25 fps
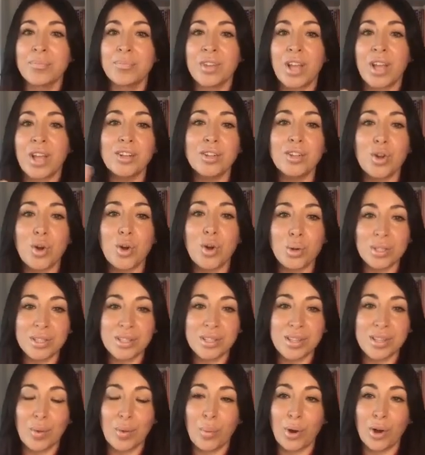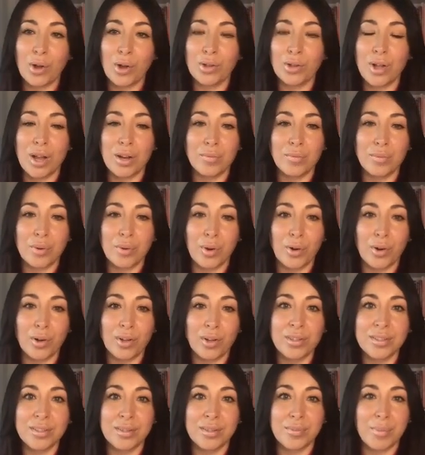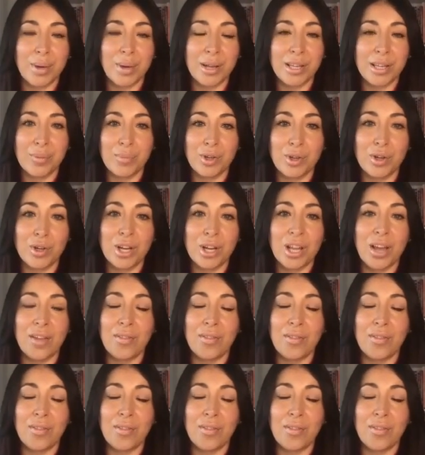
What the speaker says: I noticed there were a lot of girls in my community